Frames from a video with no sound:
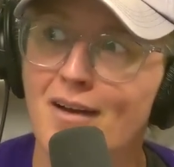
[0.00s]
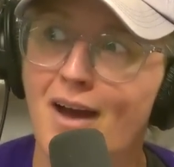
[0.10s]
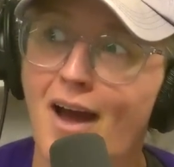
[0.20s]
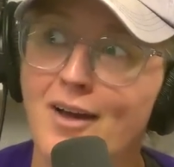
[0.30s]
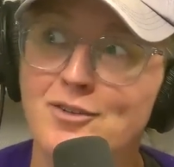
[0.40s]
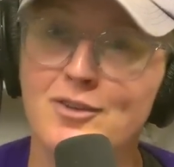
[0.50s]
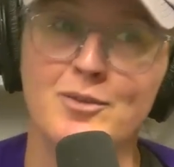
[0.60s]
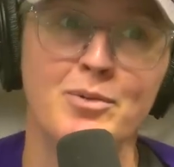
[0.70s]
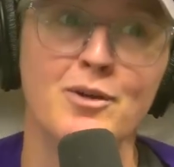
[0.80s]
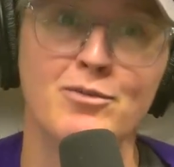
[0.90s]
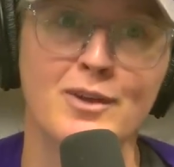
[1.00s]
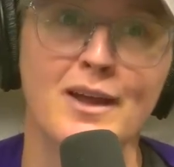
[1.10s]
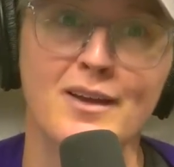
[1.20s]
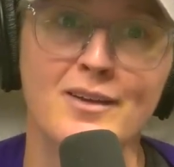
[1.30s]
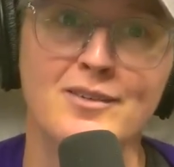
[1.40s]
I took the pill for
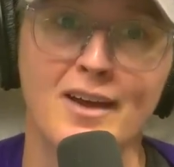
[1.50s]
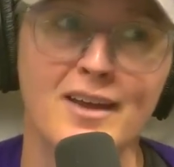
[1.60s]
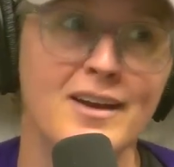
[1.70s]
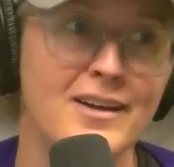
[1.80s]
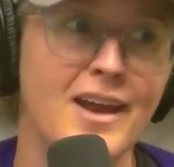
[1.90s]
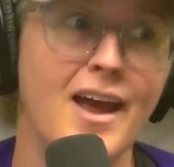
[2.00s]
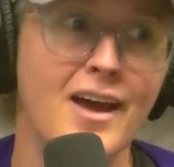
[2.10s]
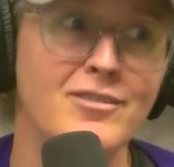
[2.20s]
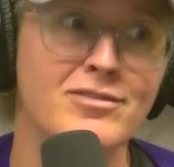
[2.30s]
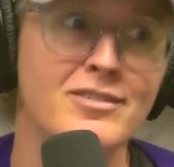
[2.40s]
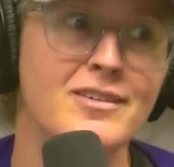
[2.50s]
like a decade and a half,